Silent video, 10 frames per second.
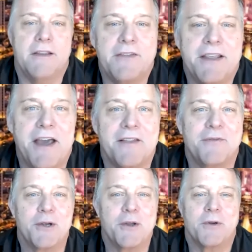Leaving
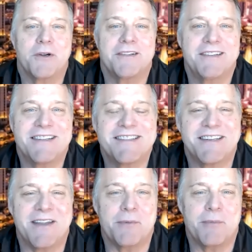California world. It's
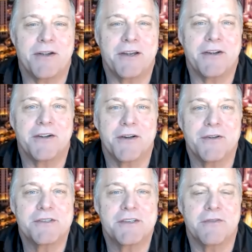David Berry, your
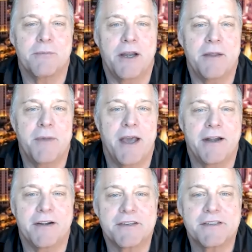host of Money
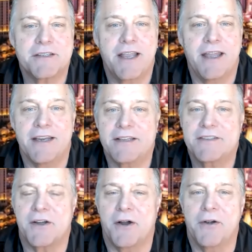Matters, and
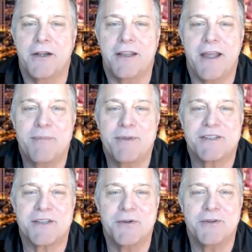it's already
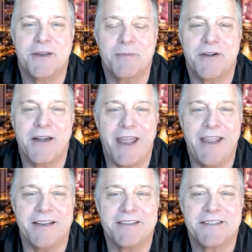episode number
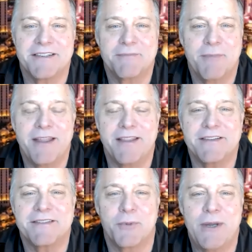8. Man,
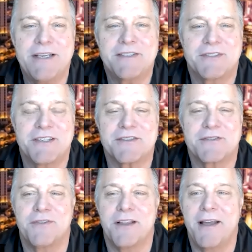these weeks just
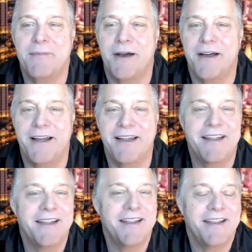fly
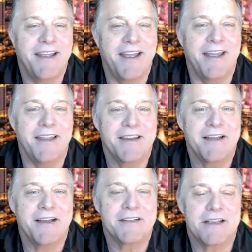by, and
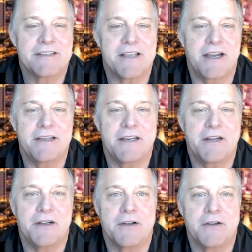excited to
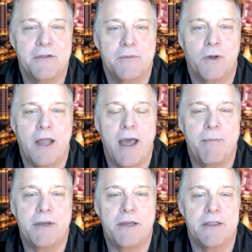hear what
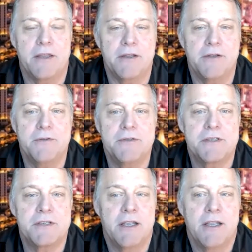happened in the
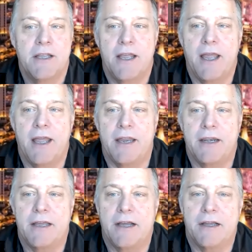news.
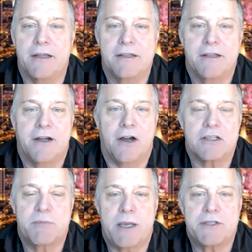And our
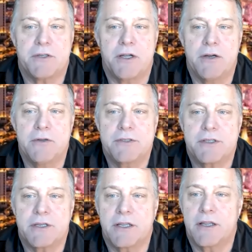special
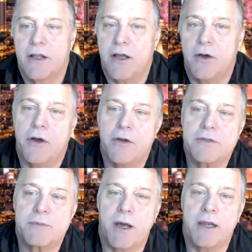host,
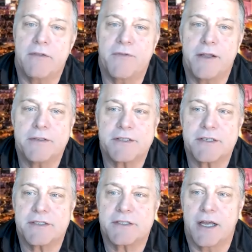co-host Monty Felts,
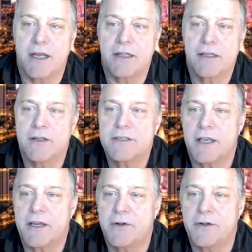is looks
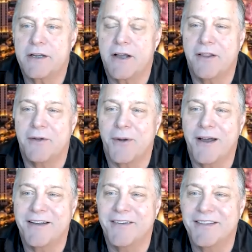like you're in
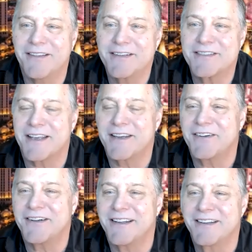Colorado. It looks like
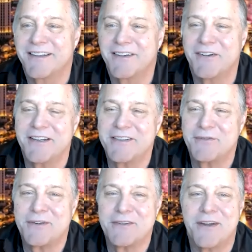you're in a
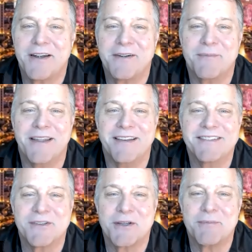different environment.
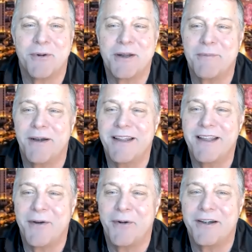So good morning, Monty.
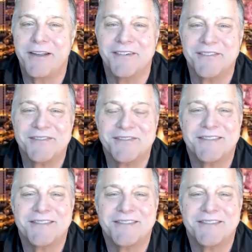How are you?